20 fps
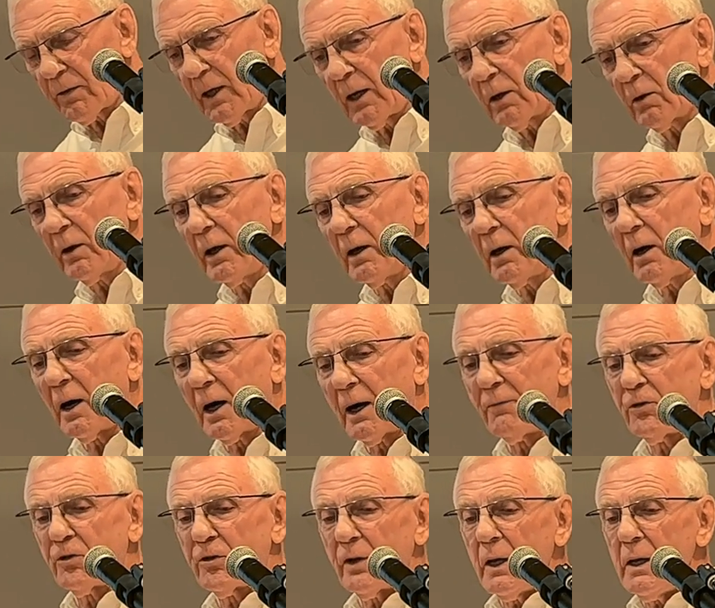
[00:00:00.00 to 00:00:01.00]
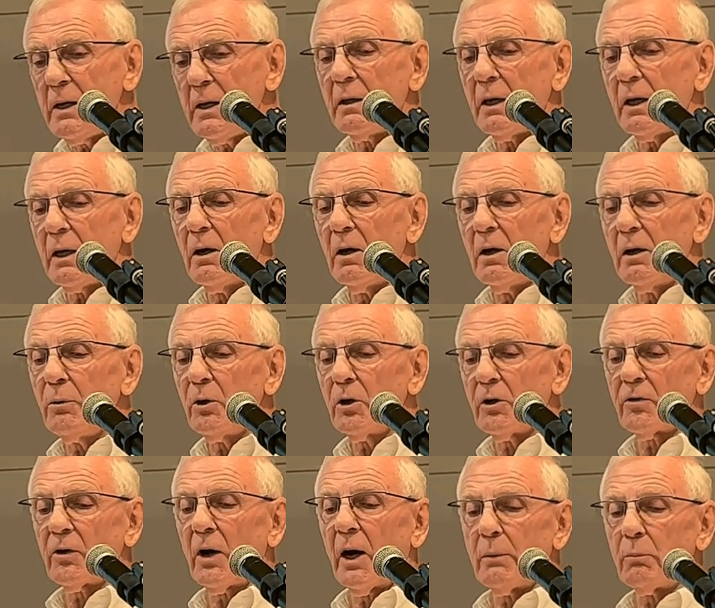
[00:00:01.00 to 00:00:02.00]
area, I've seen the urban
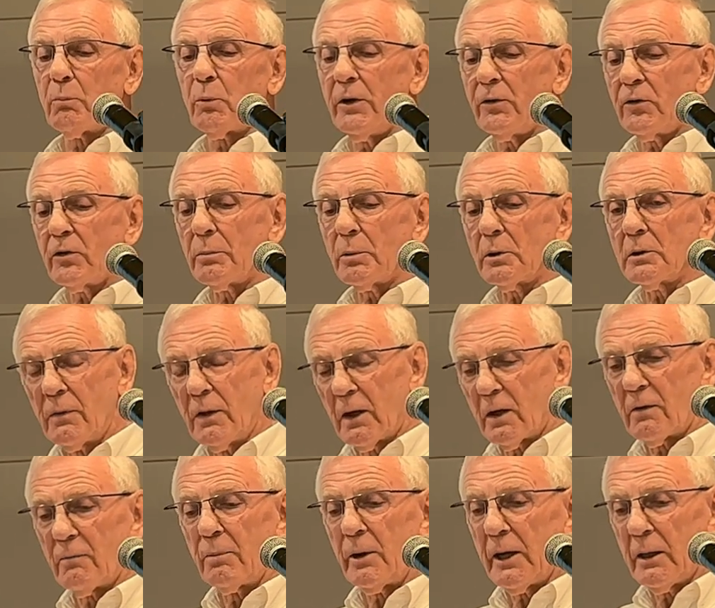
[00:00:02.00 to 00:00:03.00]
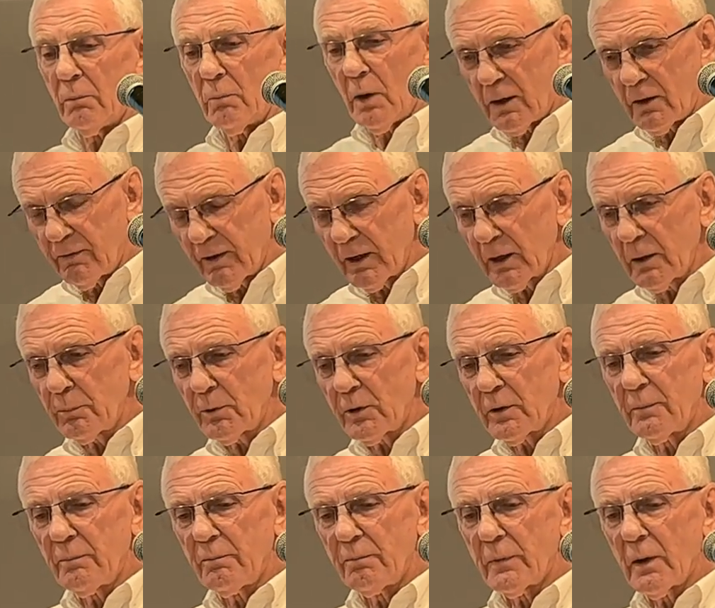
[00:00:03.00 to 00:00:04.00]
design principles that have been developed
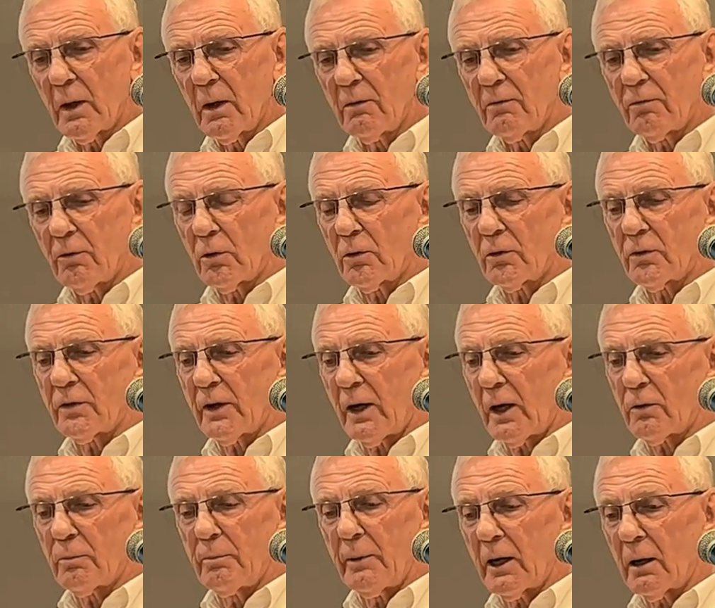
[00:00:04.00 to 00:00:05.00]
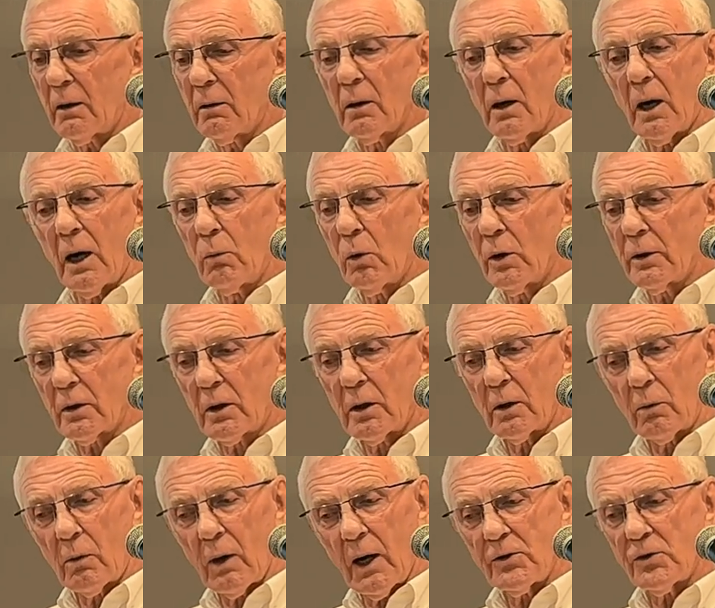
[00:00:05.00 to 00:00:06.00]
for South Bowral. I want to
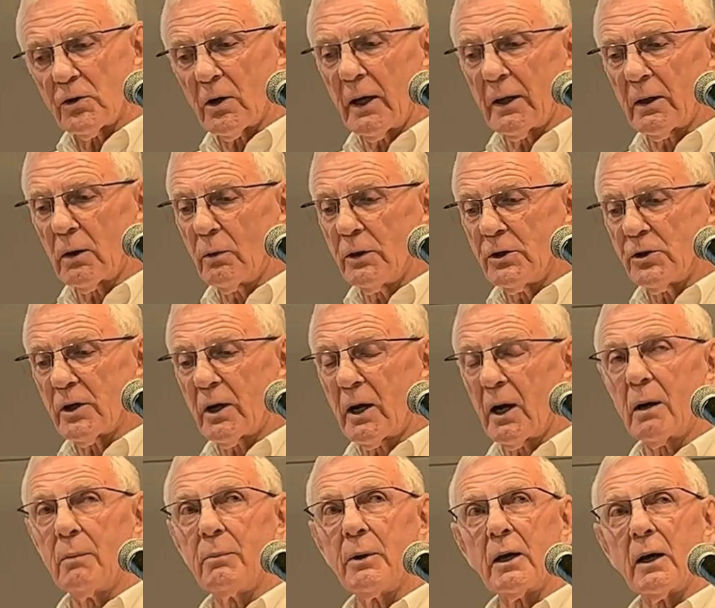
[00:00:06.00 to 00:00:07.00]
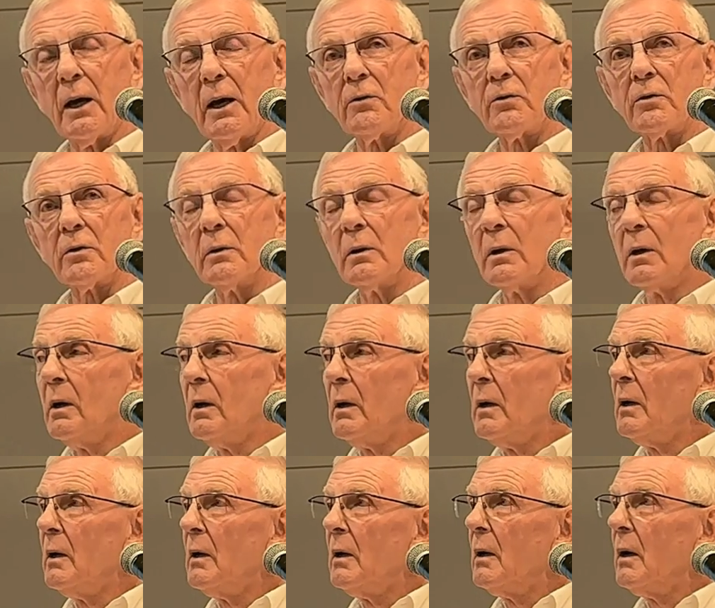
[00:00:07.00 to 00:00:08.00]
congratulate the Wingecarribee Council.
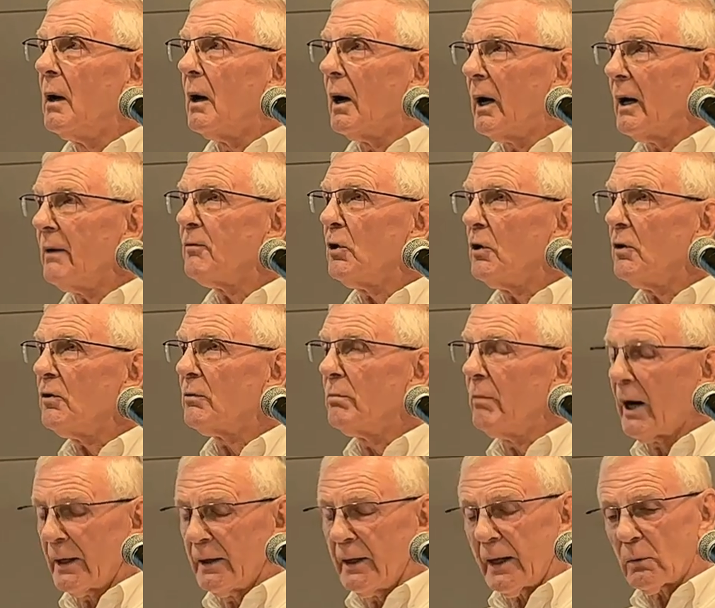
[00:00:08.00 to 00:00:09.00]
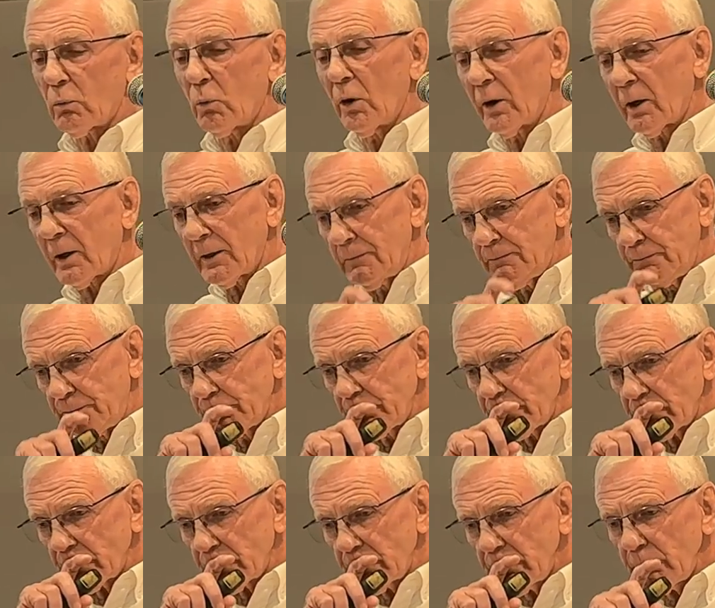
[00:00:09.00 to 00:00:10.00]
I've used my network
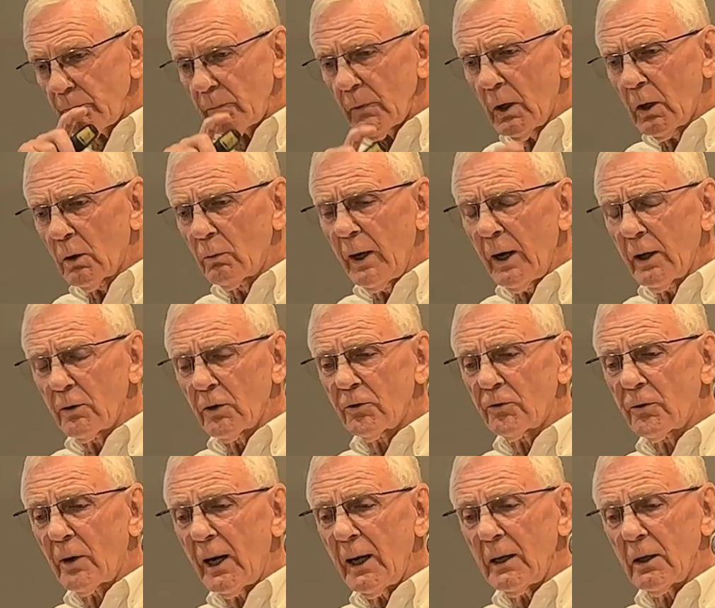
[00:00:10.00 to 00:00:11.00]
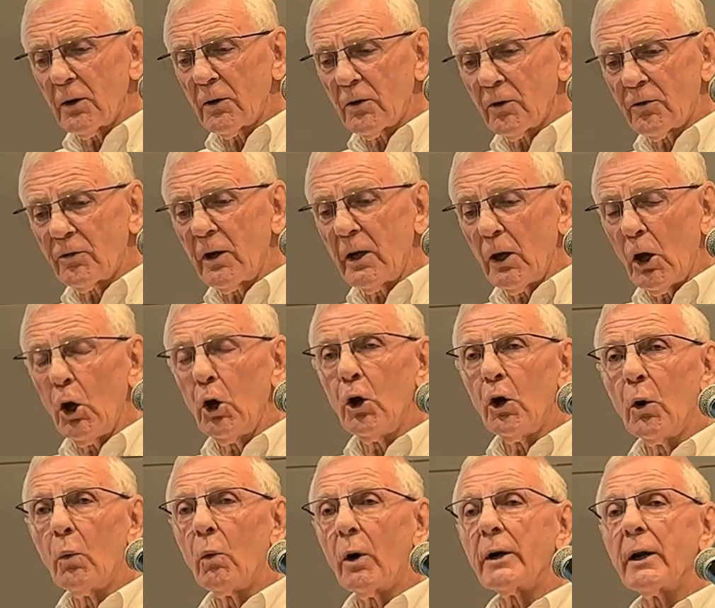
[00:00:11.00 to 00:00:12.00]
around Australia to see
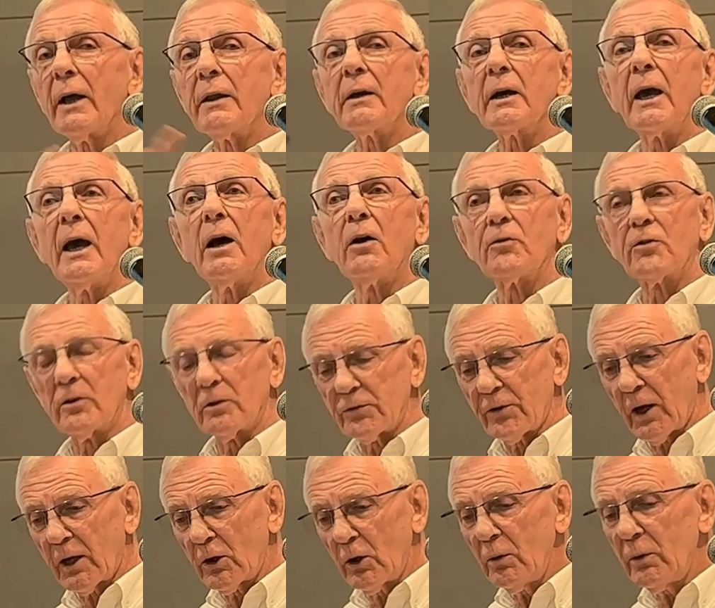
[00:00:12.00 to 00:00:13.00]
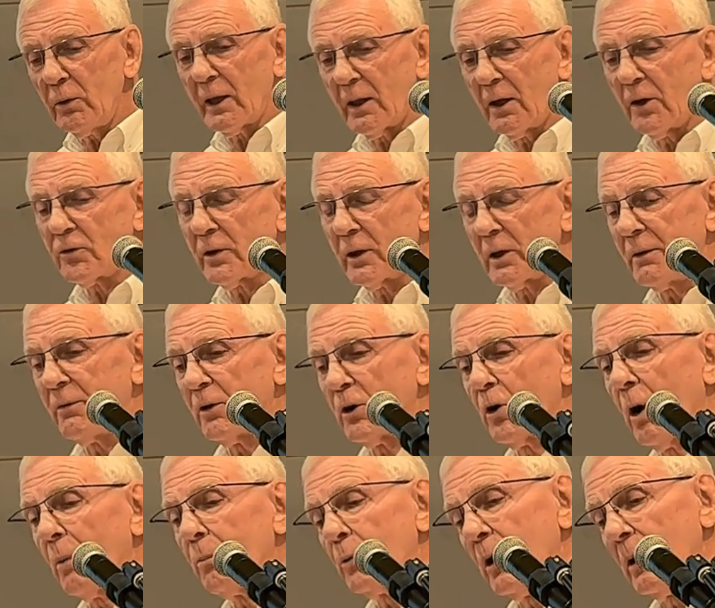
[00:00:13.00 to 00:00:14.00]
what other councils are doing this and have
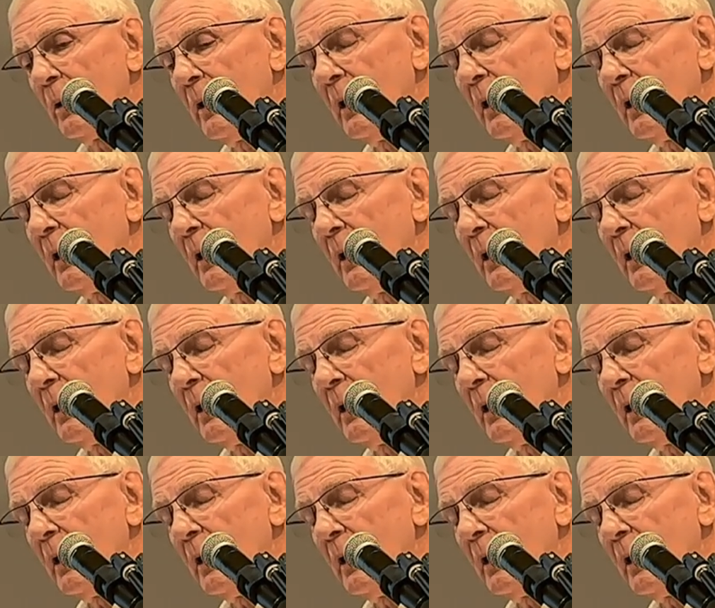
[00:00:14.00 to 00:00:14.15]
adopted